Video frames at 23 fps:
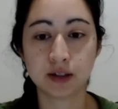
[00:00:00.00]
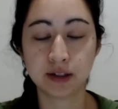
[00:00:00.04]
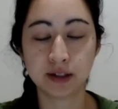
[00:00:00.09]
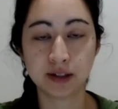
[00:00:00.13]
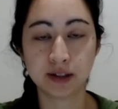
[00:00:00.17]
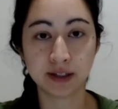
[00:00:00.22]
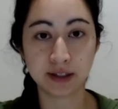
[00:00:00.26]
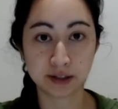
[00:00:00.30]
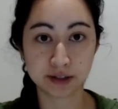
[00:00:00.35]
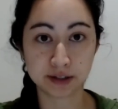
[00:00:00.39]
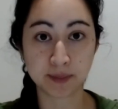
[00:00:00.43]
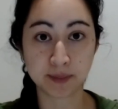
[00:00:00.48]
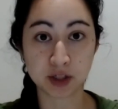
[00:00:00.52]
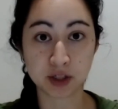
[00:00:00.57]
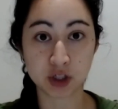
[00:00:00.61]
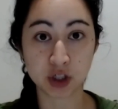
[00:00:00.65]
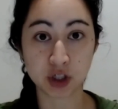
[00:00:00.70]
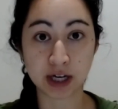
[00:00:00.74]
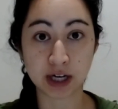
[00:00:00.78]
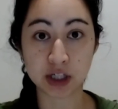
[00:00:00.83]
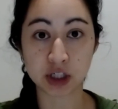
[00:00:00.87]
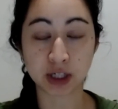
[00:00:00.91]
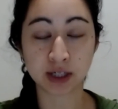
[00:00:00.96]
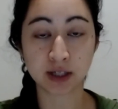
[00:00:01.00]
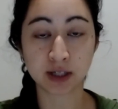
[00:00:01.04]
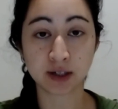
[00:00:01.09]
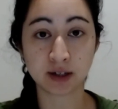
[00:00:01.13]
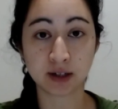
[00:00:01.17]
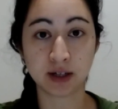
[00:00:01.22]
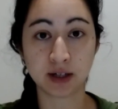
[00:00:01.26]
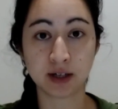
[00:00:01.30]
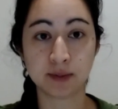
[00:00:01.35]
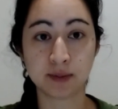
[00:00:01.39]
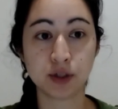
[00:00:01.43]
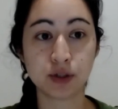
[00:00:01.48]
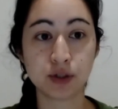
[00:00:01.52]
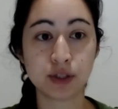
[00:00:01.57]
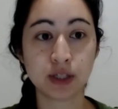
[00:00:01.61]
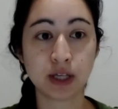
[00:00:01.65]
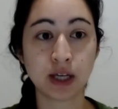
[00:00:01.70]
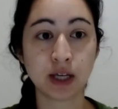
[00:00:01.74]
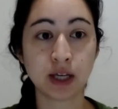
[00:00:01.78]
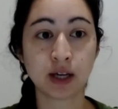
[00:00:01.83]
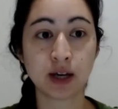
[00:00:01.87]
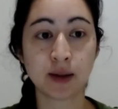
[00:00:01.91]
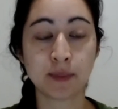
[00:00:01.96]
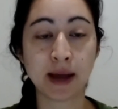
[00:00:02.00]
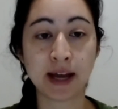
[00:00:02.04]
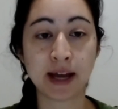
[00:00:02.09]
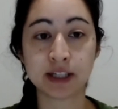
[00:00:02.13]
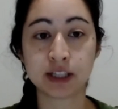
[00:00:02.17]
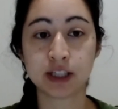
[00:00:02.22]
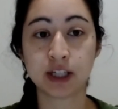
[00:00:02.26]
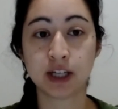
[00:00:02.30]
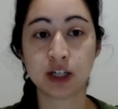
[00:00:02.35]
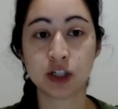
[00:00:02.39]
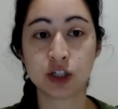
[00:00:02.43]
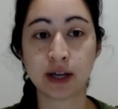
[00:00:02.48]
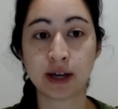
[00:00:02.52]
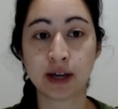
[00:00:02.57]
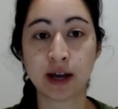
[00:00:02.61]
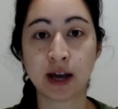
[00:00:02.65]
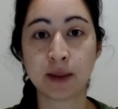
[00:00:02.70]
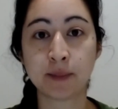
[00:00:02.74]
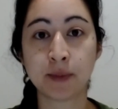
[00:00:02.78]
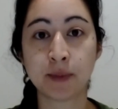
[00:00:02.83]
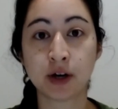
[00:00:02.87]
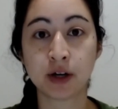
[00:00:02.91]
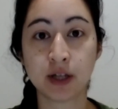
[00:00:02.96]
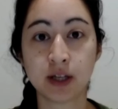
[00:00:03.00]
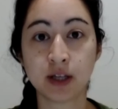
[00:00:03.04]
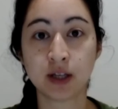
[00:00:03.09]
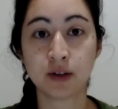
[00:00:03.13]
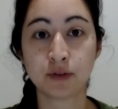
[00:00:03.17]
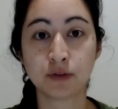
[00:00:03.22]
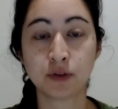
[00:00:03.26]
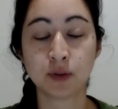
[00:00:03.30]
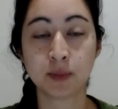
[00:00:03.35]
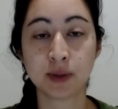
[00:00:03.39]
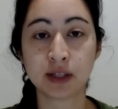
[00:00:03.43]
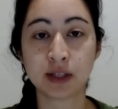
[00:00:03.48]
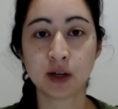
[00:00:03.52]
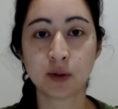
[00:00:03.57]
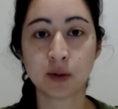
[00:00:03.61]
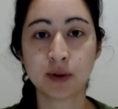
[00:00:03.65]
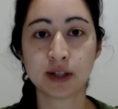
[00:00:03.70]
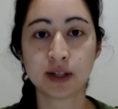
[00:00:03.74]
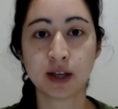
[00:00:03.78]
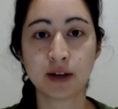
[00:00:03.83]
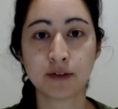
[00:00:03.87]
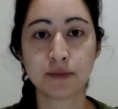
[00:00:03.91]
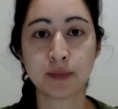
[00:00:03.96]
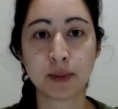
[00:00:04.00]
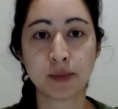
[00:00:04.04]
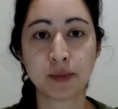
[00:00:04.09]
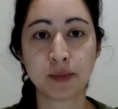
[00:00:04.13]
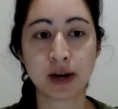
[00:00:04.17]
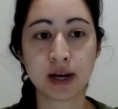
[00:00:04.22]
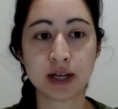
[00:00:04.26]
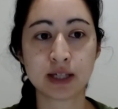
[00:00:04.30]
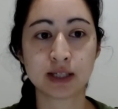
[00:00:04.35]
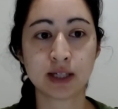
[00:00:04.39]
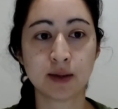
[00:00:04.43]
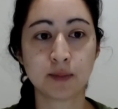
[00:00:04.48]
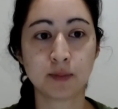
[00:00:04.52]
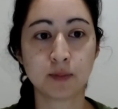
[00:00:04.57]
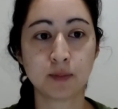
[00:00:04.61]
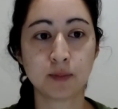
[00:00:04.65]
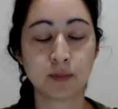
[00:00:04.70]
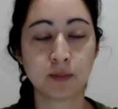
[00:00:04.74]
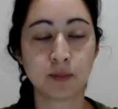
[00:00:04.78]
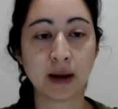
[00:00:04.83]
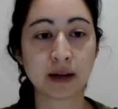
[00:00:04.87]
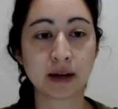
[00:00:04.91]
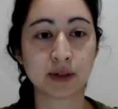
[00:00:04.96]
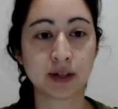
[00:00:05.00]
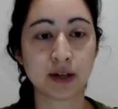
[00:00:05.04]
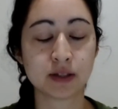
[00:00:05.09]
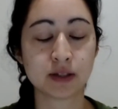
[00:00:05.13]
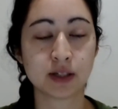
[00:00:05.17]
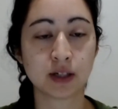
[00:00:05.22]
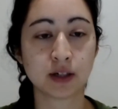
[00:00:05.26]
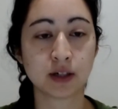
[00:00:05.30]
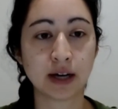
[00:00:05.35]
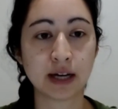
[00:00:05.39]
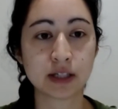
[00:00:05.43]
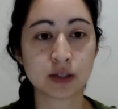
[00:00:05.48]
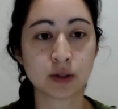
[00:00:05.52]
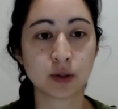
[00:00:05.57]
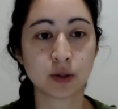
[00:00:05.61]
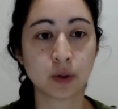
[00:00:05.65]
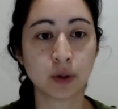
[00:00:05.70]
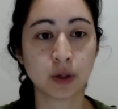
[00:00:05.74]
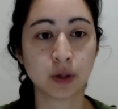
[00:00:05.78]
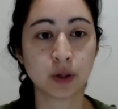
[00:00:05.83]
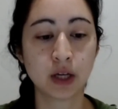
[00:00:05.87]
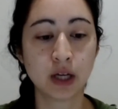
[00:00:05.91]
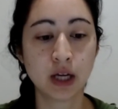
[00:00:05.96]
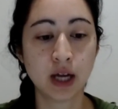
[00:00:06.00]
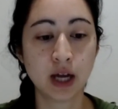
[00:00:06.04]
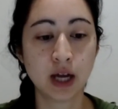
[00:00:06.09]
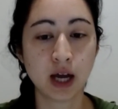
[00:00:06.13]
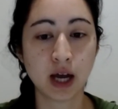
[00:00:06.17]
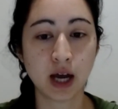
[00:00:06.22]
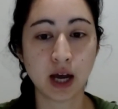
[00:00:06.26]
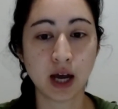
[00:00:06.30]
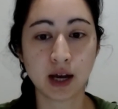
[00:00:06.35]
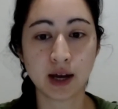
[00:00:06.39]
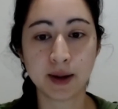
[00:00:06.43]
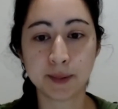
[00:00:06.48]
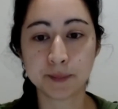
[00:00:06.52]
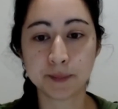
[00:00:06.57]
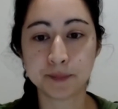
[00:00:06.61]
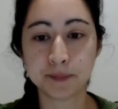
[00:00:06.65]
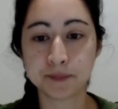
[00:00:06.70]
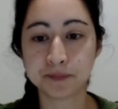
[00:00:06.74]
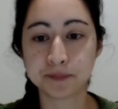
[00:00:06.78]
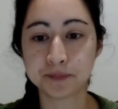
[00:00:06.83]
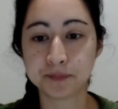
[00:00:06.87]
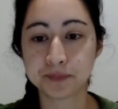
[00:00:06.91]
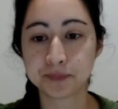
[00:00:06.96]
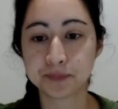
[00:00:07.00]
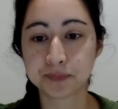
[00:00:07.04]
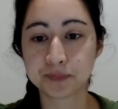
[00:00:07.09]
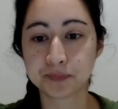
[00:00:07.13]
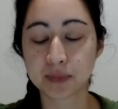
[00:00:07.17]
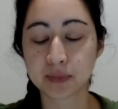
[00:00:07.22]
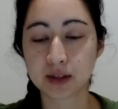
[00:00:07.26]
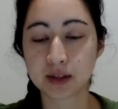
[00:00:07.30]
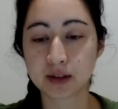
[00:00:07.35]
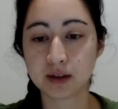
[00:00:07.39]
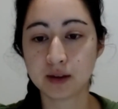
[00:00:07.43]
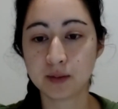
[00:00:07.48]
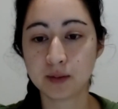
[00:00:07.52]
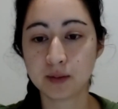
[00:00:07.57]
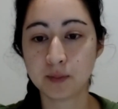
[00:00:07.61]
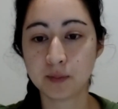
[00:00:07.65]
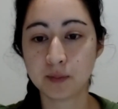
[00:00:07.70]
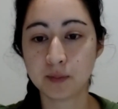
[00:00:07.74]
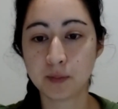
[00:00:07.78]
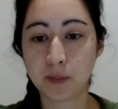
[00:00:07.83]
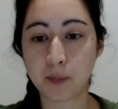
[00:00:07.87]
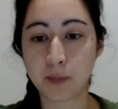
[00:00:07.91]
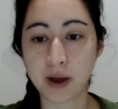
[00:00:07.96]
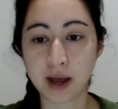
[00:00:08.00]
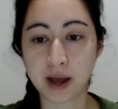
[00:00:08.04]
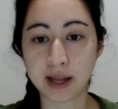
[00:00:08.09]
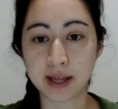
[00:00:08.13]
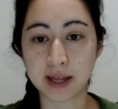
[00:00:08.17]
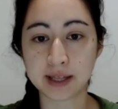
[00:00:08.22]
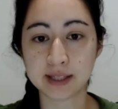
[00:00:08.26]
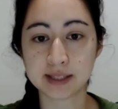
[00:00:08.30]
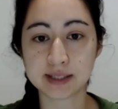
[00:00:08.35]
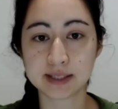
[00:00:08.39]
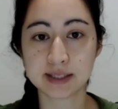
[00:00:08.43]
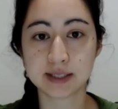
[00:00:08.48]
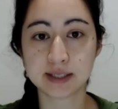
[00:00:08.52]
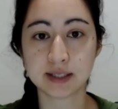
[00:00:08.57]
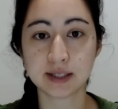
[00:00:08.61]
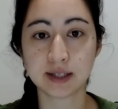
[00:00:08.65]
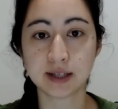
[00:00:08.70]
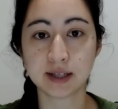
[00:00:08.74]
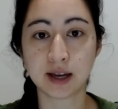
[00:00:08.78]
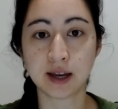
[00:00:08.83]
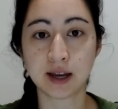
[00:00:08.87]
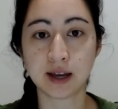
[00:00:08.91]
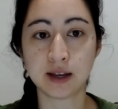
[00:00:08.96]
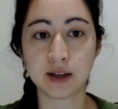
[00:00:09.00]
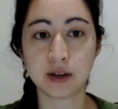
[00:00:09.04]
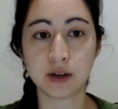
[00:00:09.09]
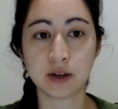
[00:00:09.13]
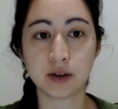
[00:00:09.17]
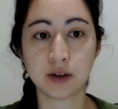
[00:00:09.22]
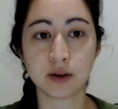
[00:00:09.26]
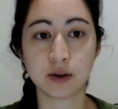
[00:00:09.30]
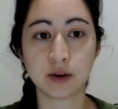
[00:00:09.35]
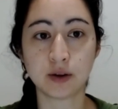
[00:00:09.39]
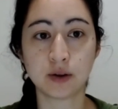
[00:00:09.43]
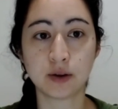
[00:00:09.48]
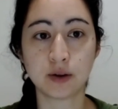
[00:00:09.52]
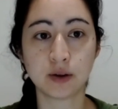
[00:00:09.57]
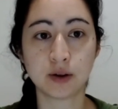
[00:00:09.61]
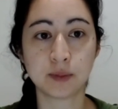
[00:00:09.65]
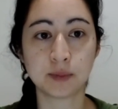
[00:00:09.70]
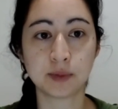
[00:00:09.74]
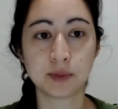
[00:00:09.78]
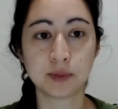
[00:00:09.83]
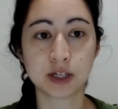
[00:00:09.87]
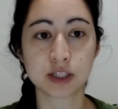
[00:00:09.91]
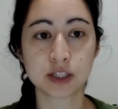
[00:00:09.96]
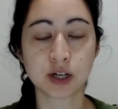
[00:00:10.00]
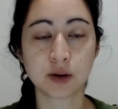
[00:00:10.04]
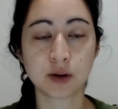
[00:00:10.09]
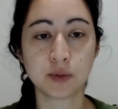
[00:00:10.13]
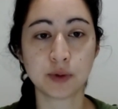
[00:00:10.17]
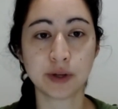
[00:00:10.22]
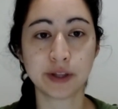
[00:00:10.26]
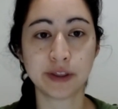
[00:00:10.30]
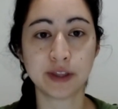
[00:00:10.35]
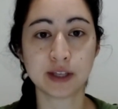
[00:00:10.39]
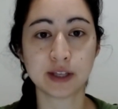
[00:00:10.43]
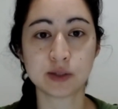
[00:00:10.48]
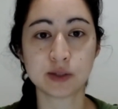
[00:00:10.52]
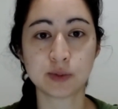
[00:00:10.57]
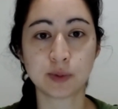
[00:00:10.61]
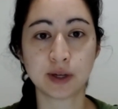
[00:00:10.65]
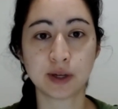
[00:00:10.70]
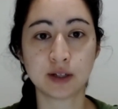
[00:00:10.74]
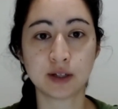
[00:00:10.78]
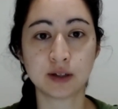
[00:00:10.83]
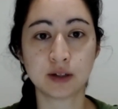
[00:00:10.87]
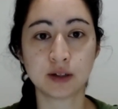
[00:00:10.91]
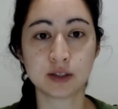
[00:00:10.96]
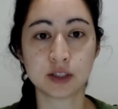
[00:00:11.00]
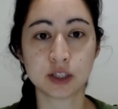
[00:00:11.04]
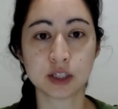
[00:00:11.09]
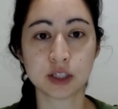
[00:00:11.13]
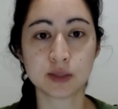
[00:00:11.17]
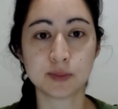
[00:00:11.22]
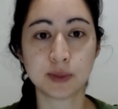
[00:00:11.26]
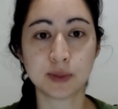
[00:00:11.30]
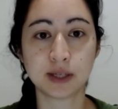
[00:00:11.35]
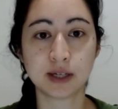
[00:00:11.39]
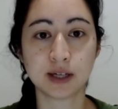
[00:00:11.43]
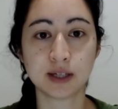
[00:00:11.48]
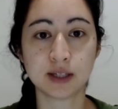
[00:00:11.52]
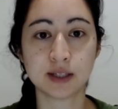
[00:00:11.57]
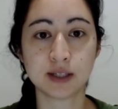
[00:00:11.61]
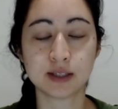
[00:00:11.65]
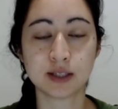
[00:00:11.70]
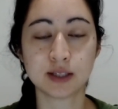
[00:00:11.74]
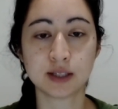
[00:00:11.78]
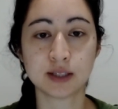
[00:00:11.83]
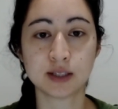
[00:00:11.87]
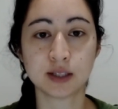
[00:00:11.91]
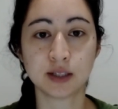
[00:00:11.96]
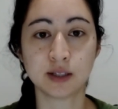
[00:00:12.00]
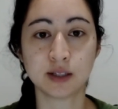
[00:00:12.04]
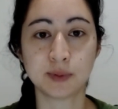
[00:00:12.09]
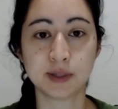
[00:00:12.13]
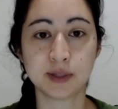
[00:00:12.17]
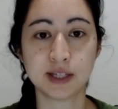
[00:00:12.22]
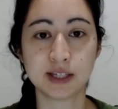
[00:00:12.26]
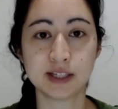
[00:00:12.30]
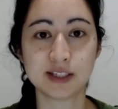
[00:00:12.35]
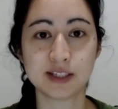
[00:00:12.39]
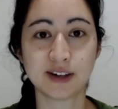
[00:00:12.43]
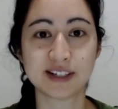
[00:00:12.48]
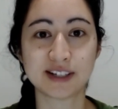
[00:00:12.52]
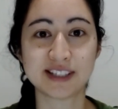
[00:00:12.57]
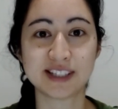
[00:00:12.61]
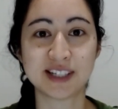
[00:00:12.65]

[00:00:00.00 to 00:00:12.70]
demonstration using a passage that I'm already familiar with. I've memorized it back when I was in grad school, but I'm I'm going to start with this one just because it's a little bit easier as a